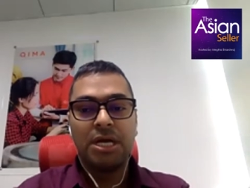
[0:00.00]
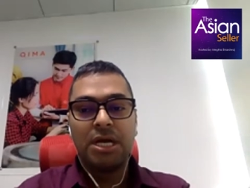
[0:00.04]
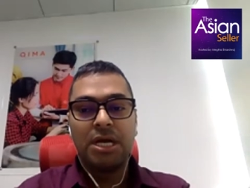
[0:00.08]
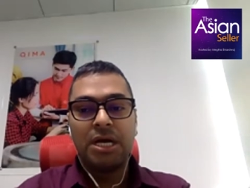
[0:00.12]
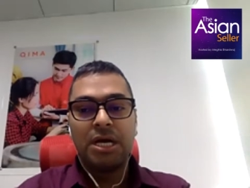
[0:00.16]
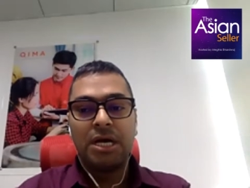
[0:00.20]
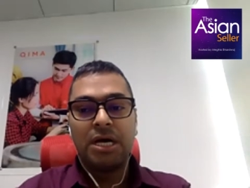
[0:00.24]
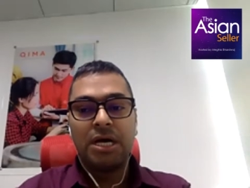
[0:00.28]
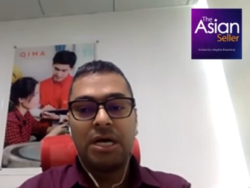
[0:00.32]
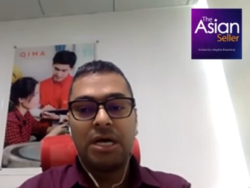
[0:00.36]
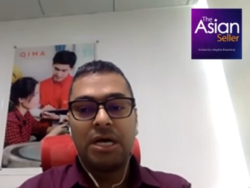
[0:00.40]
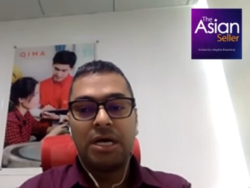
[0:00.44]

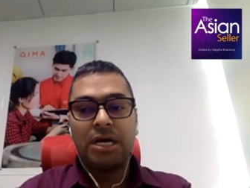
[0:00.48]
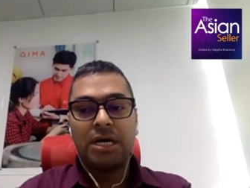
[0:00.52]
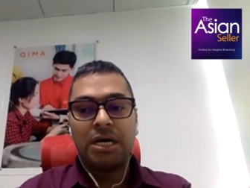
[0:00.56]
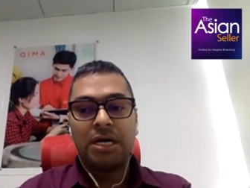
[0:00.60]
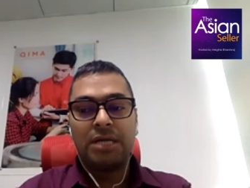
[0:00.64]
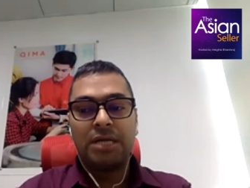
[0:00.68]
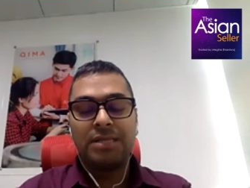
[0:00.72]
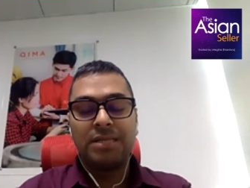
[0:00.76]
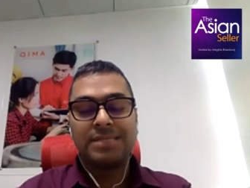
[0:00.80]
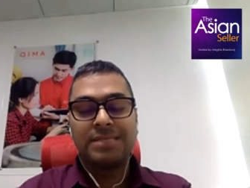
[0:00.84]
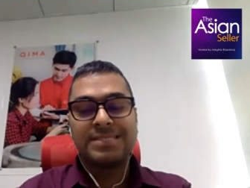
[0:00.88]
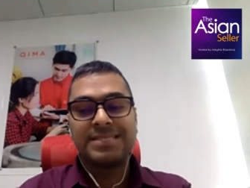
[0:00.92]

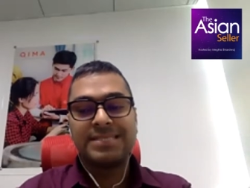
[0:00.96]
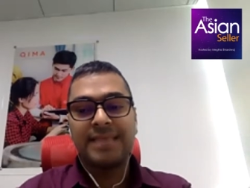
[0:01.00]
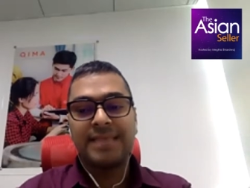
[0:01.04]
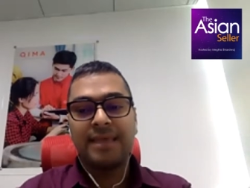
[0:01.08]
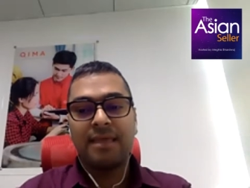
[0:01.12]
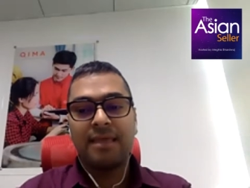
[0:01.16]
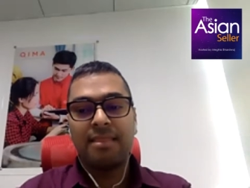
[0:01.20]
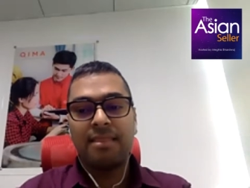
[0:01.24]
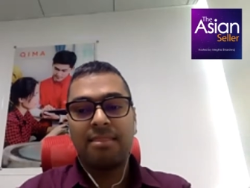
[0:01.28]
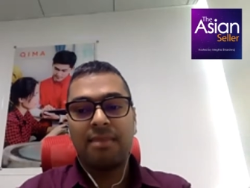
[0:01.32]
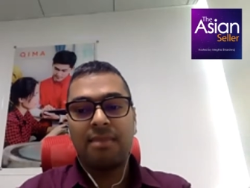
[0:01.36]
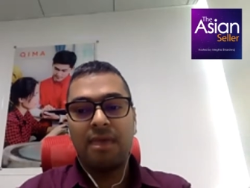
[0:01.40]
The
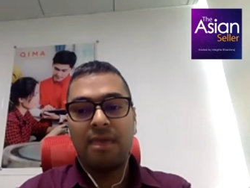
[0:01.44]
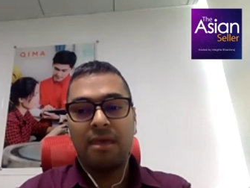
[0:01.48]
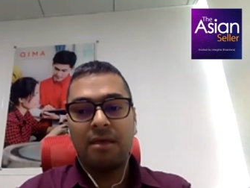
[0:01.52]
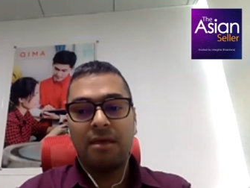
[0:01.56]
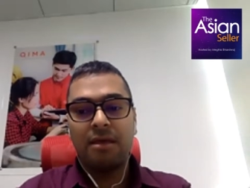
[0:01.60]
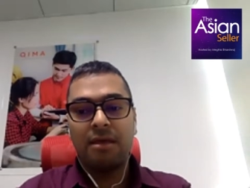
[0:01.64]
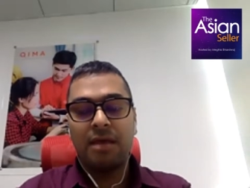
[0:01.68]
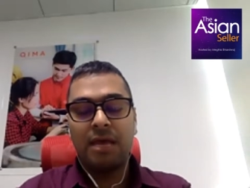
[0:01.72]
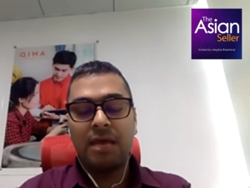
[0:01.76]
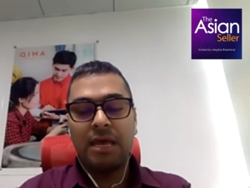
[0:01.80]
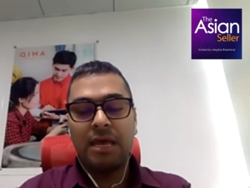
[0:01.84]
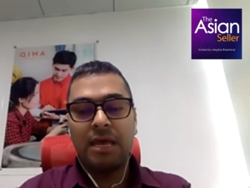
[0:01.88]
second
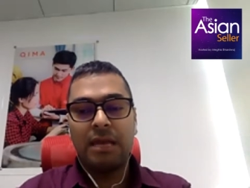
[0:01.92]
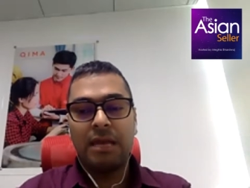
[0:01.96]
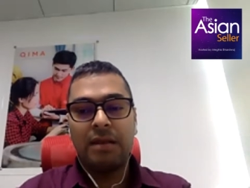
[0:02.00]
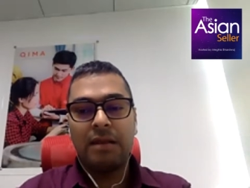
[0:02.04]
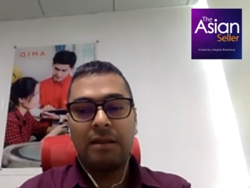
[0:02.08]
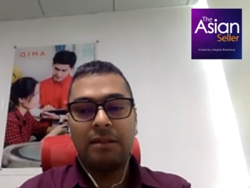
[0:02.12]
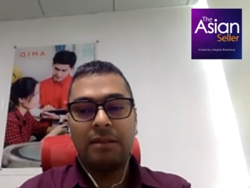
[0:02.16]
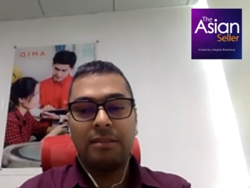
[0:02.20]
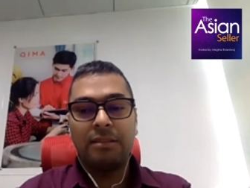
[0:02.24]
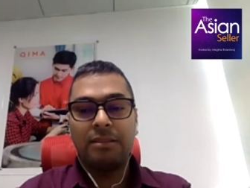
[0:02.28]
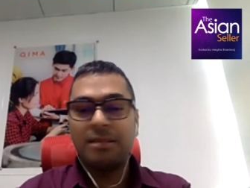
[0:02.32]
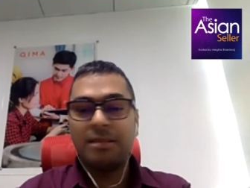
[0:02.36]
thing,
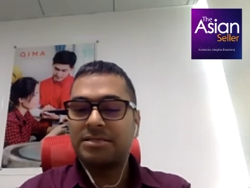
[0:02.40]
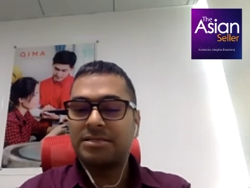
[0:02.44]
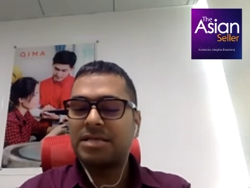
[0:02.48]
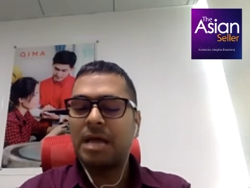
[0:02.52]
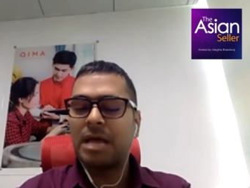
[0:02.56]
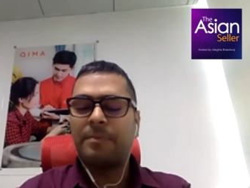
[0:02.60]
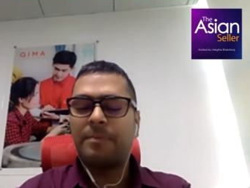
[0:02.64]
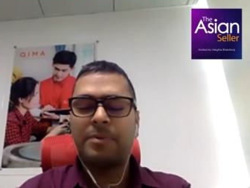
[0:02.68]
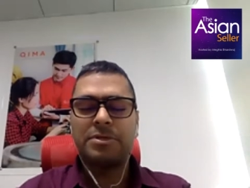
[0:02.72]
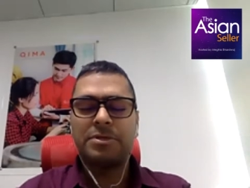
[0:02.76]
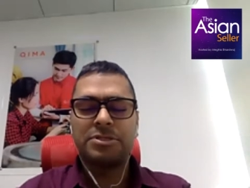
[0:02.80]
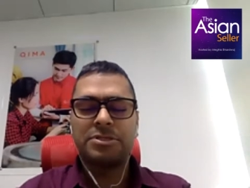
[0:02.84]
and this
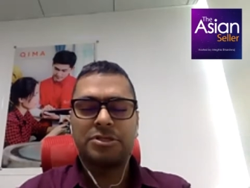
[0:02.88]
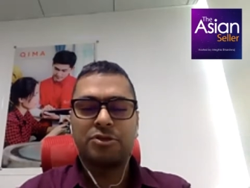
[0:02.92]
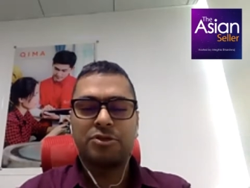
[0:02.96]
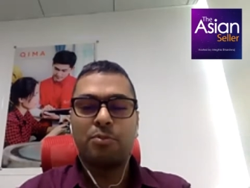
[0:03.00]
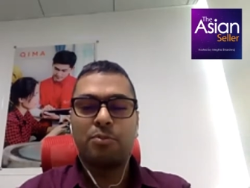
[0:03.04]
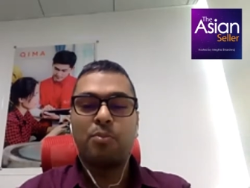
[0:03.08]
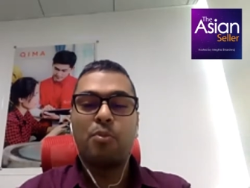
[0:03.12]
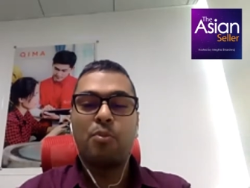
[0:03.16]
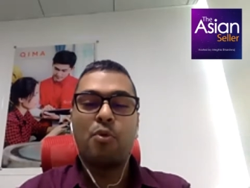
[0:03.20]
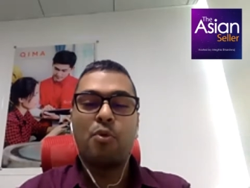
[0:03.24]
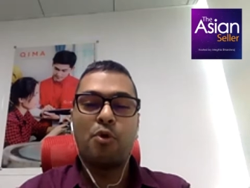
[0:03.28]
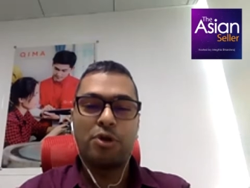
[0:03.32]
happens
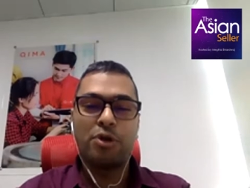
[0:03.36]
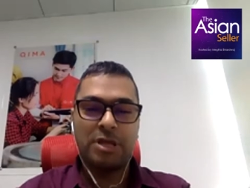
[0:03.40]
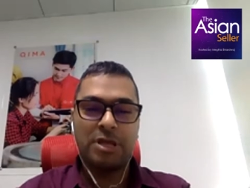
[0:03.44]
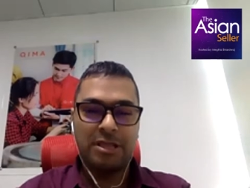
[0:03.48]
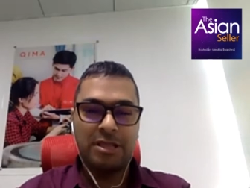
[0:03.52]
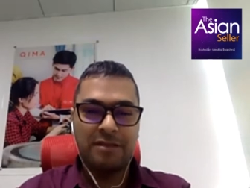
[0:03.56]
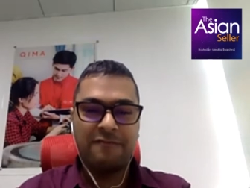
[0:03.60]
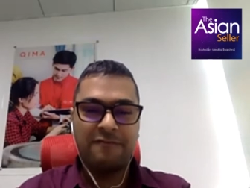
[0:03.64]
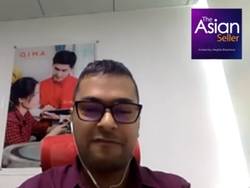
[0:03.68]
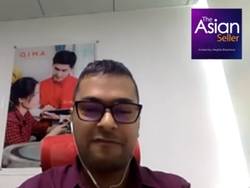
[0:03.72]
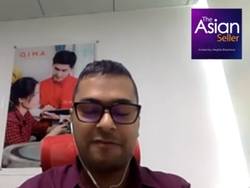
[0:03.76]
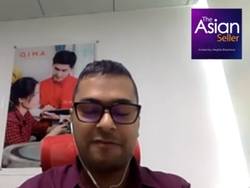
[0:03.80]
more
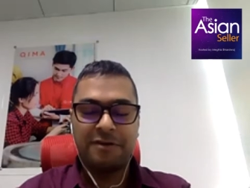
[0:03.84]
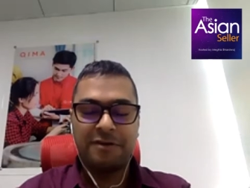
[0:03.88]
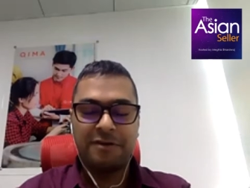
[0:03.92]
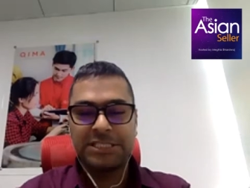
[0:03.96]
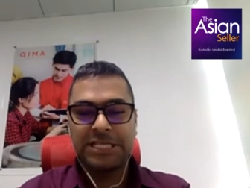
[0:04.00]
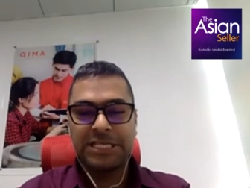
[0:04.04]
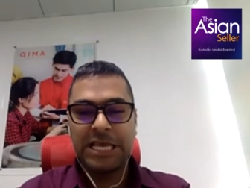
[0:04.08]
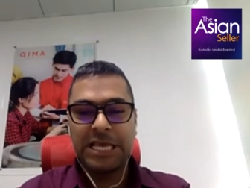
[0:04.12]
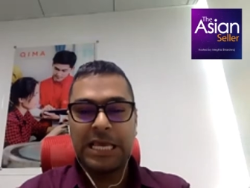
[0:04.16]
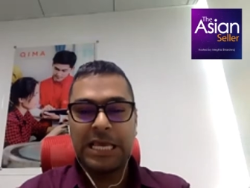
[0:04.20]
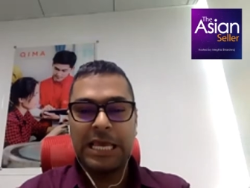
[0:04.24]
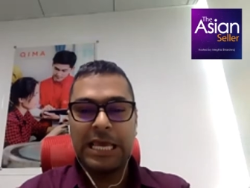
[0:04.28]
than the
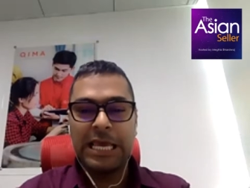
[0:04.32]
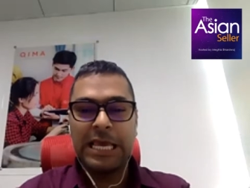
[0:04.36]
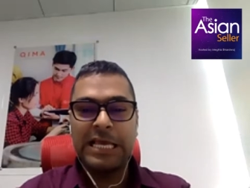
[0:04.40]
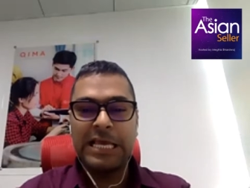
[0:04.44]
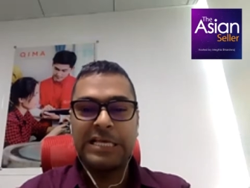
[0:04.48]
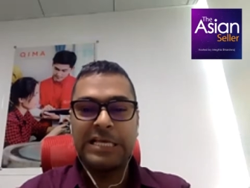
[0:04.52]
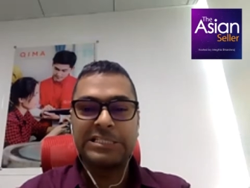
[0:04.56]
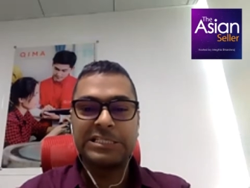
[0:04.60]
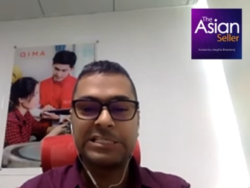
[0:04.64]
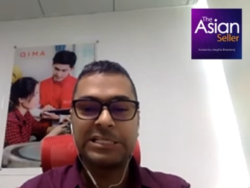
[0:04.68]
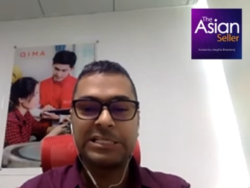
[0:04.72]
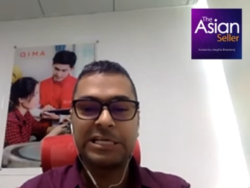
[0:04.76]
first thing,
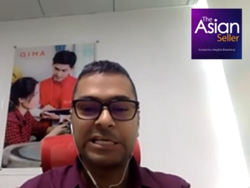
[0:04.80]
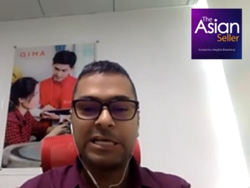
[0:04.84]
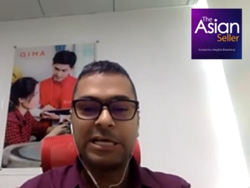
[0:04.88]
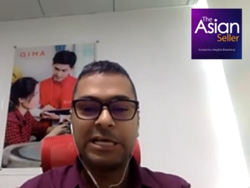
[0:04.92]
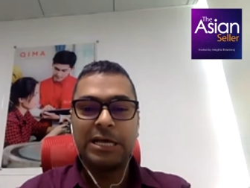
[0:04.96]
is